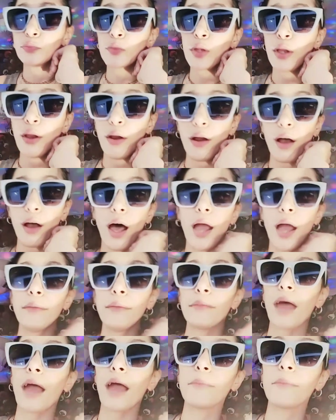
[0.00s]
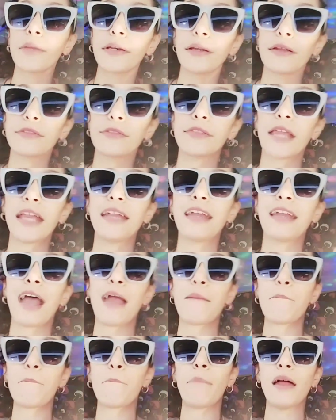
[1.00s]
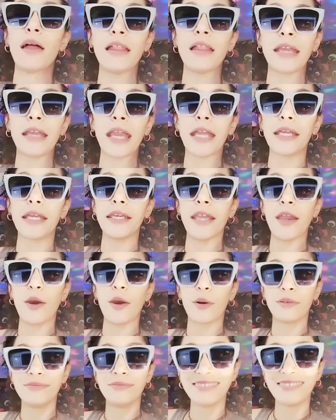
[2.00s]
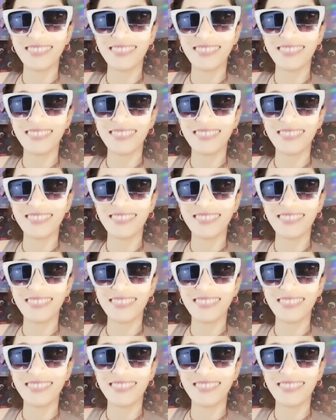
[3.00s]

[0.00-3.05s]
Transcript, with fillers: I'm I'm gonna think I'm bullying you.